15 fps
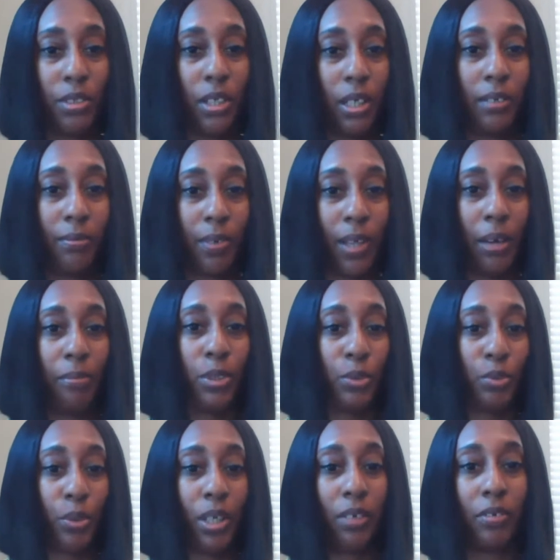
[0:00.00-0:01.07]
that that was
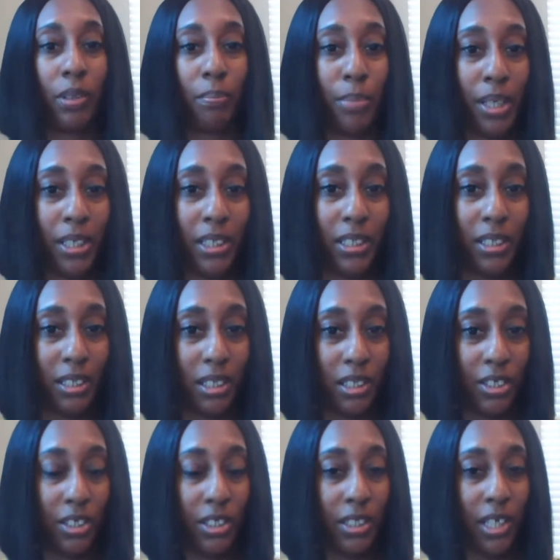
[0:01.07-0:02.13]
one of the best
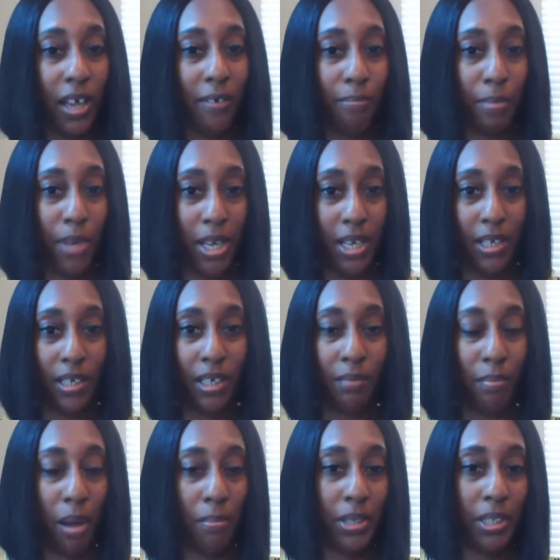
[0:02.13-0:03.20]
decisions I've made in
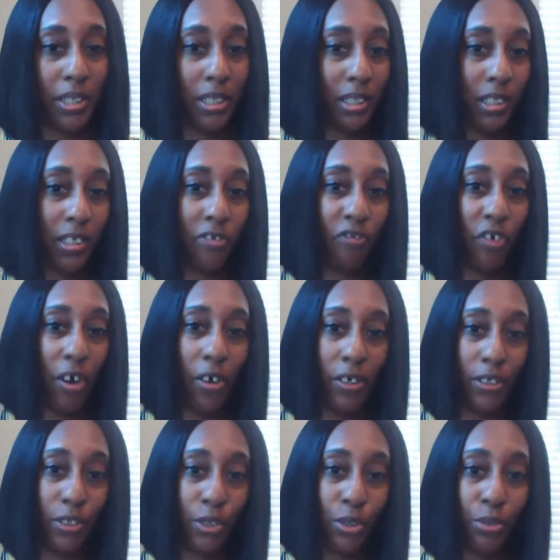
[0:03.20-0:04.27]
my business as far
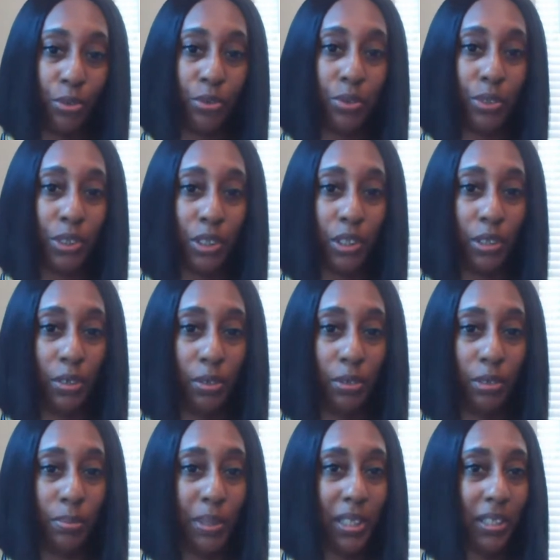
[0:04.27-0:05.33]
as tools to
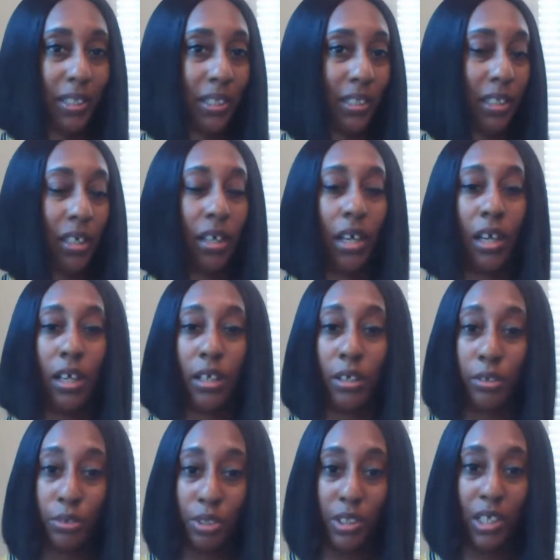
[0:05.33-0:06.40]
use, because it's a
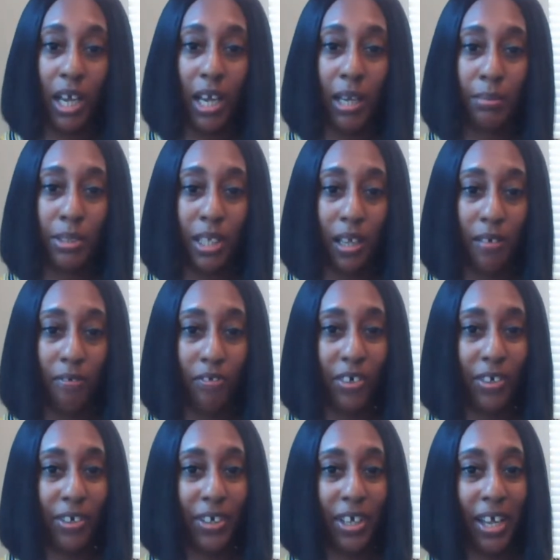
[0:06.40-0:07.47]
huge time
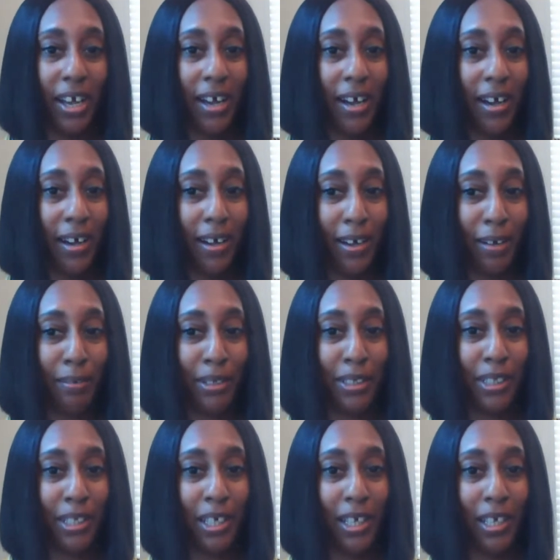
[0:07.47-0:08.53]
saver.
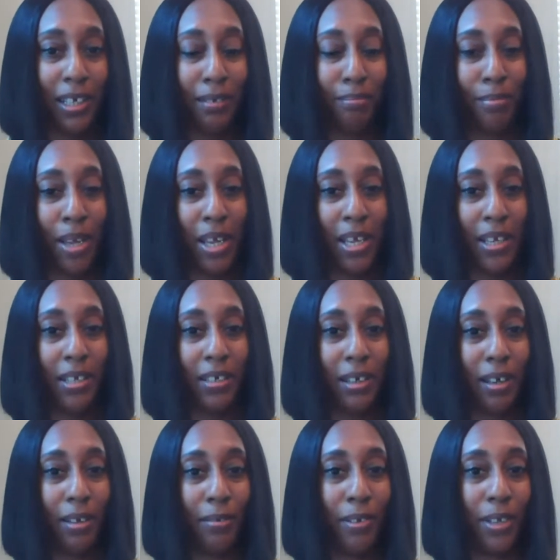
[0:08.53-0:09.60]
And then
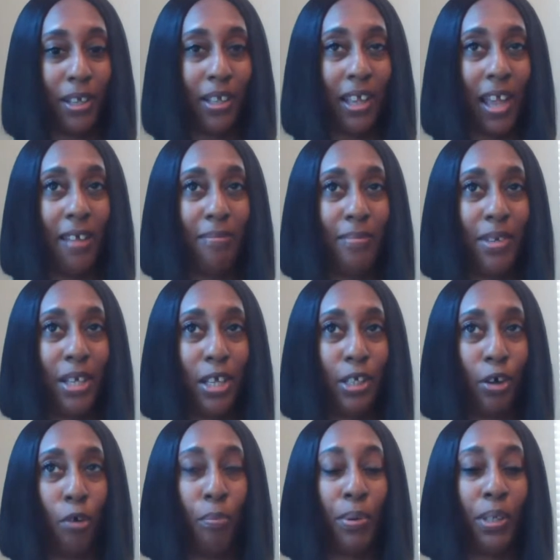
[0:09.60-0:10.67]
it
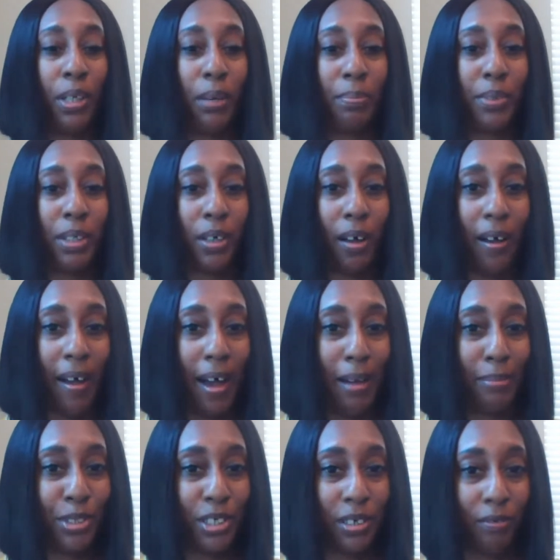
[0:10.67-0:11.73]
opened up the
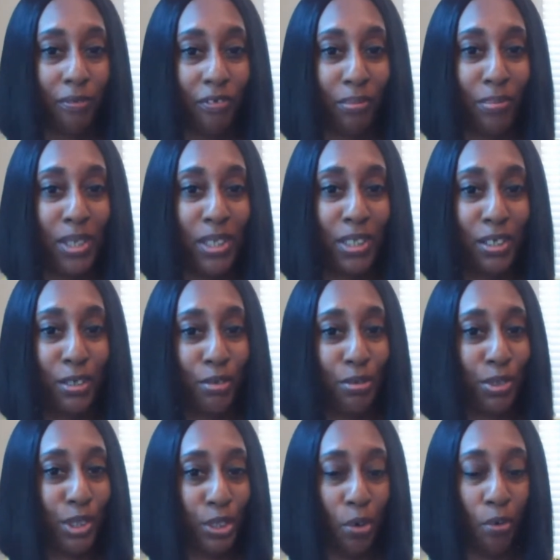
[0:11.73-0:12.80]
option for me to
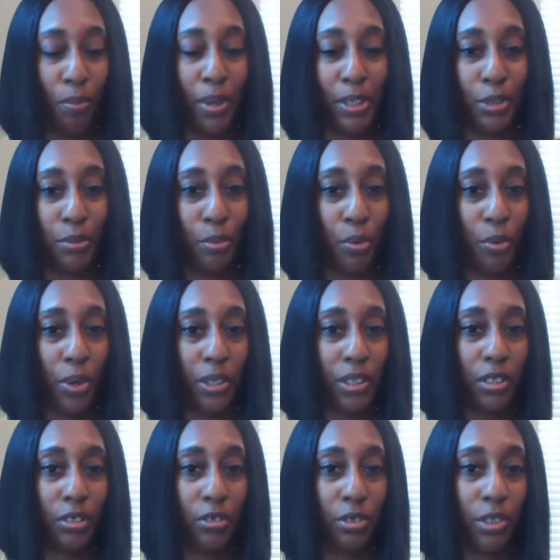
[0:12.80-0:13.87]
use so much more and
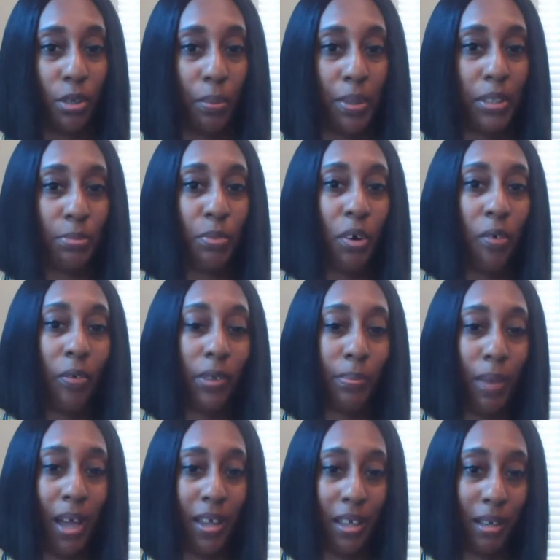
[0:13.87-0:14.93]
to do so much more with
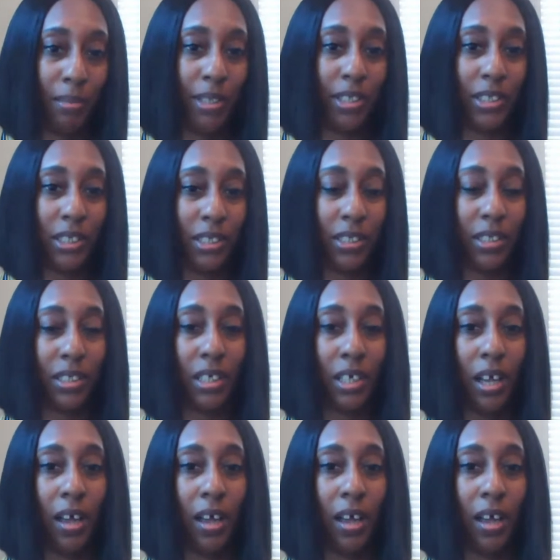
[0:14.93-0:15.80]
my images.